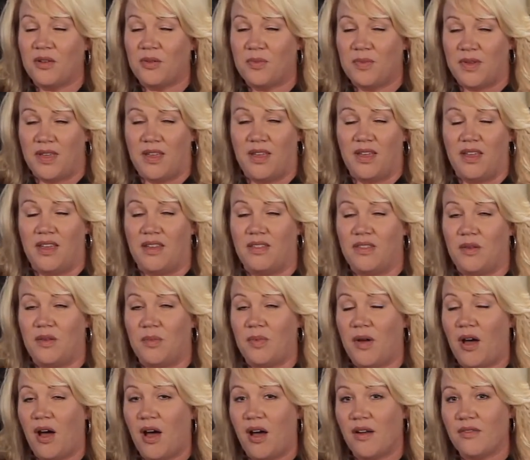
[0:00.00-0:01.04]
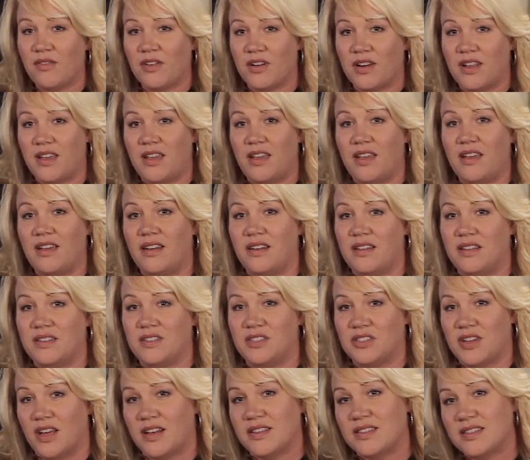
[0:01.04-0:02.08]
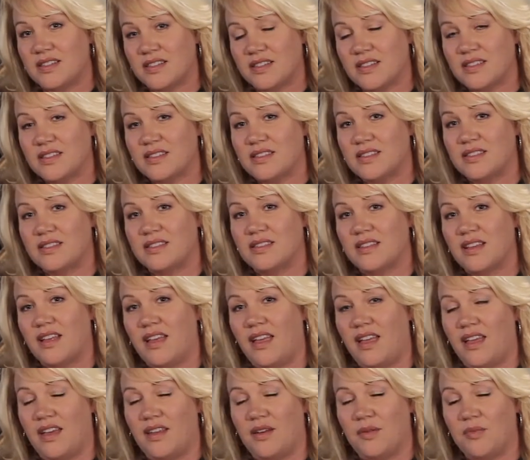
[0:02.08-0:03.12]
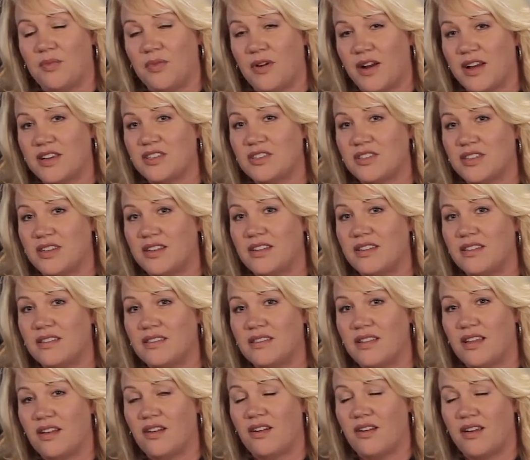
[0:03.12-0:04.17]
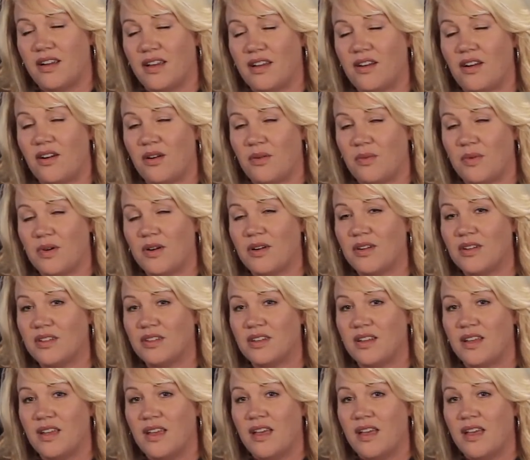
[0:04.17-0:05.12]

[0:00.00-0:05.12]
being the poverty and injustice and oppression that are in our world.